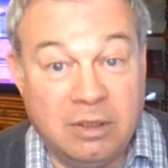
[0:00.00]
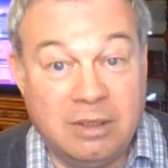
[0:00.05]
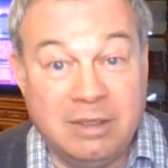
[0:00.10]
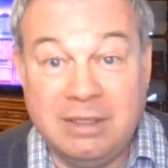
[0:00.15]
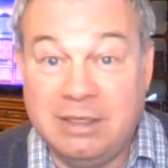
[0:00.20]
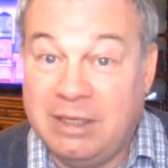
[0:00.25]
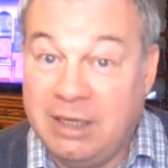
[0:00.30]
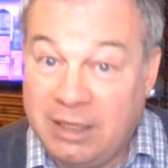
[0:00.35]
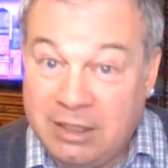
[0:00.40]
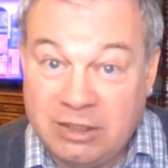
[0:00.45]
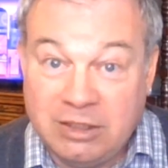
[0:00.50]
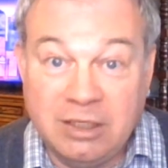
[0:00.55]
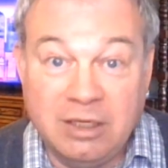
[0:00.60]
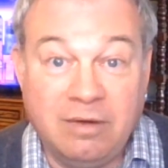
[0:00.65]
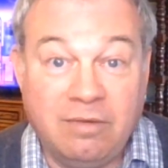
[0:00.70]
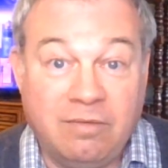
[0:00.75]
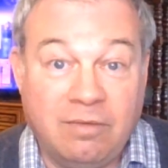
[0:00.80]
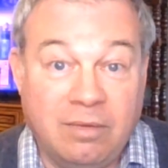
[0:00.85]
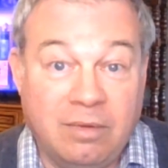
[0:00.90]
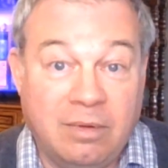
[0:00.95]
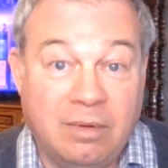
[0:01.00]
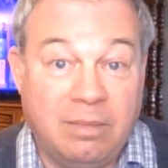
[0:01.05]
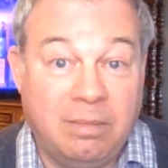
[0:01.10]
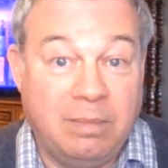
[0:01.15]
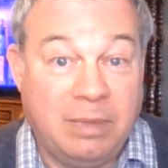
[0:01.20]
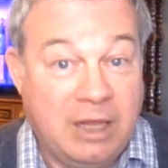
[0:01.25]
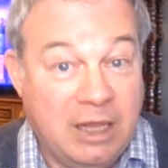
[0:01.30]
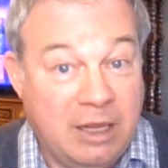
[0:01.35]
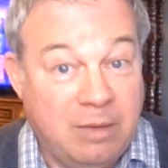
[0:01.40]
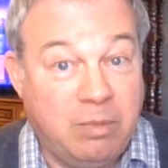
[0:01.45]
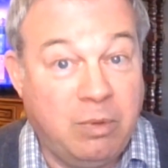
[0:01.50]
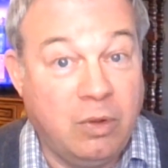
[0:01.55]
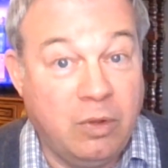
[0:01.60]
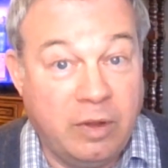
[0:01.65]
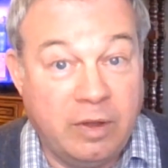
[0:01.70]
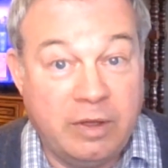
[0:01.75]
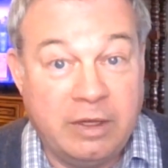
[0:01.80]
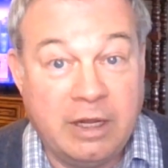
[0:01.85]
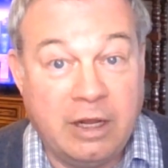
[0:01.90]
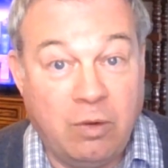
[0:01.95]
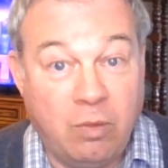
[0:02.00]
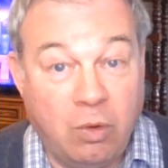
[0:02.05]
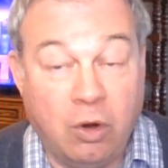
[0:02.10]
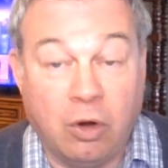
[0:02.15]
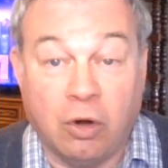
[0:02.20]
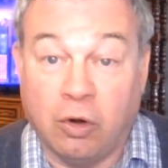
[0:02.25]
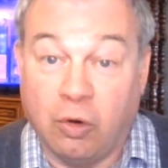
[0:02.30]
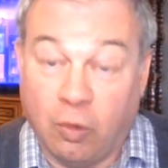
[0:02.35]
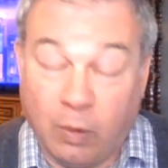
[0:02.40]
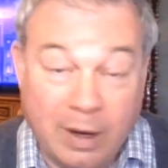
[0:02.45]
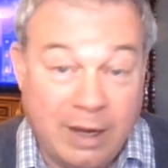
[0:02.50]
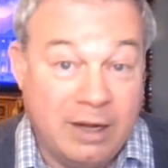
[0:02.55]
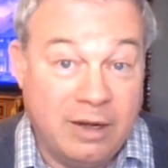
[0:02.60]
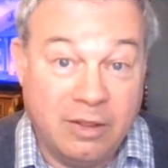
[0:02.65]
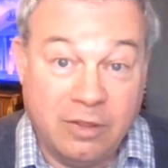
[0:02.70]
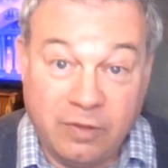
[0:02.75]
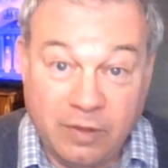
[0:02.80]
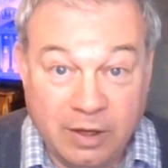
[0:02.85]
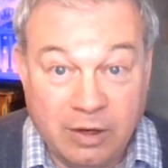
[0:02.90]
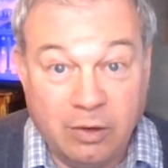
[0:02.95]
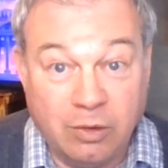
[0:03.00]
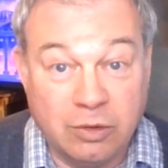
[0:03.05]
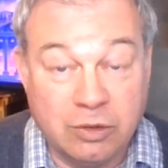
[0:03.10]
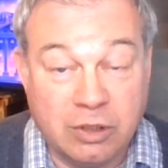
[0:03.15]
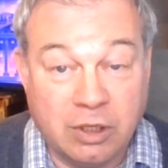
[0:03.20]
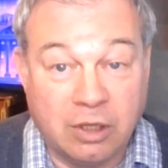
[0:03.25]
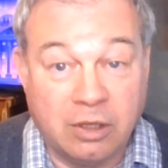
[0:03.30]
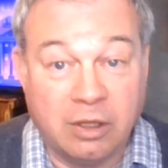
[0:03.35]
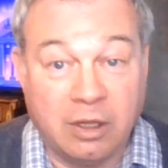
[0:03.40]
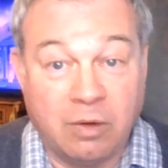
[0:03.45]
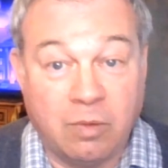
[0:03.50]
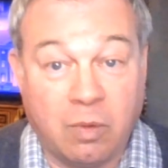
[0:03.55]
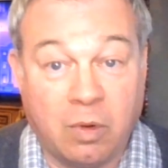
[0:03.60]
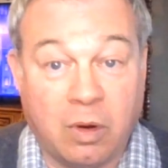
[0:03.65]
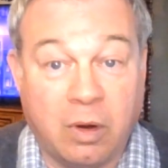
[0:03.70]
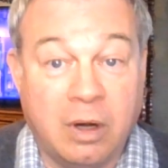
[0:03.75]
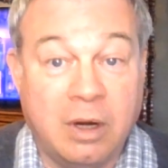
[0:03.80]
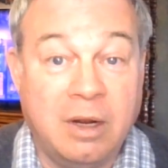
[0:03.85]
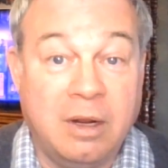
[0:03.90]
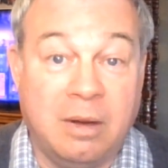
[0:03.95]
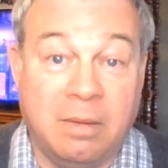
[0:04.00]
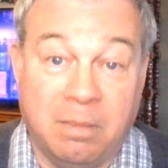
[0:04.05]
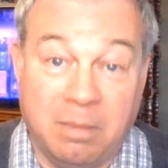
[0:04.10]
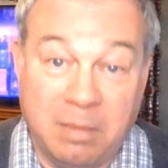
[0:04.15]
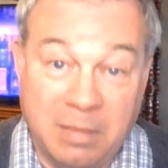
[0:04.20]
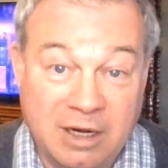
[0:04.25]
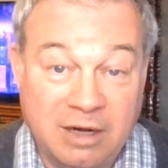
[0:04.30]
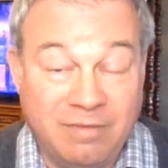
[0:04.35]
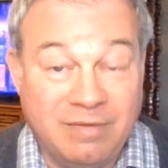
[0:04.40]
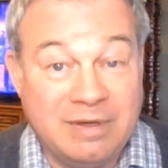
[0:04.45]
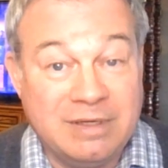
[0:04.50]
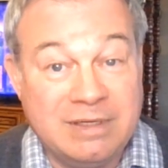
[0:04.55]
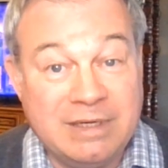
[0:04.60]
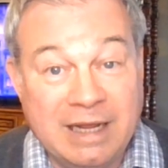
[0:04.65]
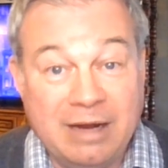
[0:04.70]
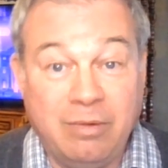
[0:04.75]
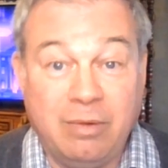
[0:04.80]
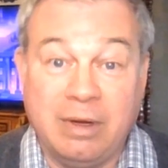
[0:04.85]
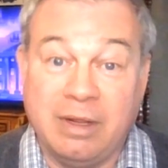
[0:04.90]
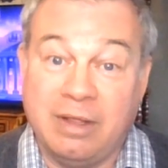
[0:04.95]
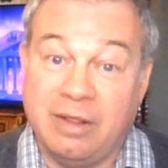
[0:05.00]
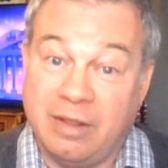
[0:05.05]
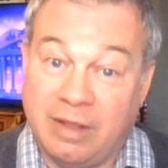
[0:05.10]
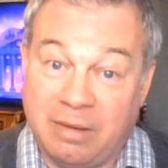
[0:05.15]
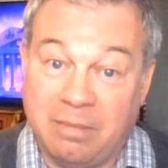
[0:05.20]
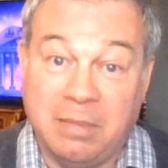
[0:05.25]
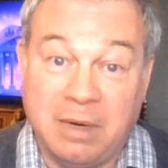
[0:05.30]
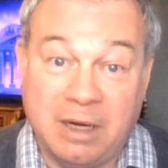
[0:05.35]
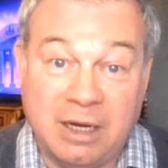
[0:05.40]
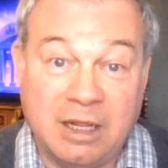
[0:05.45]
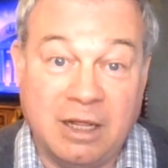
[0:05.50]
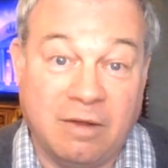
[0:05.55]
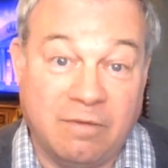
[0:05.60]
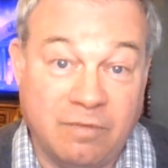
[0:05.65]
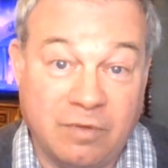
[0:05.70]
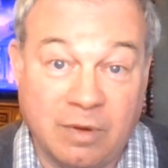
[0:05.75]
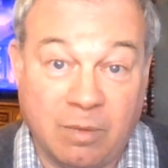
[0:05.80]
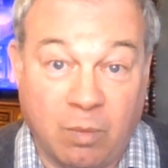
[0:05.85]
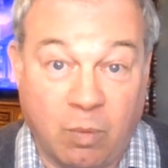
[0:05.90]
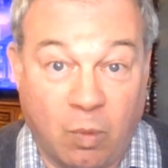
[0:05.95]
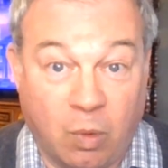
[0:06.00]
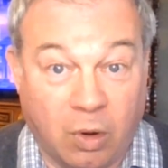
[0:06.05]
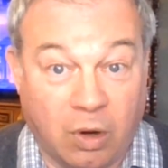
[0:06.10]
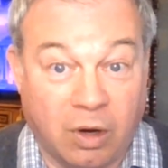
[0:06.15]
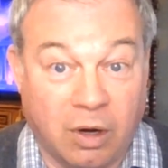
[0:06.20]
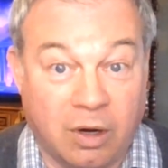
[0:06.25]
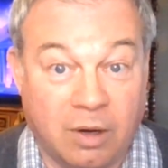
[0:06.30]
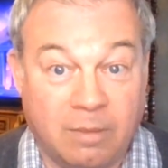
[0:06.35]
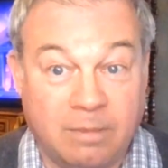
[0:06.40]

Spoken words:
decent people that they were, great thinkers that they were, men of integrity that many of them were,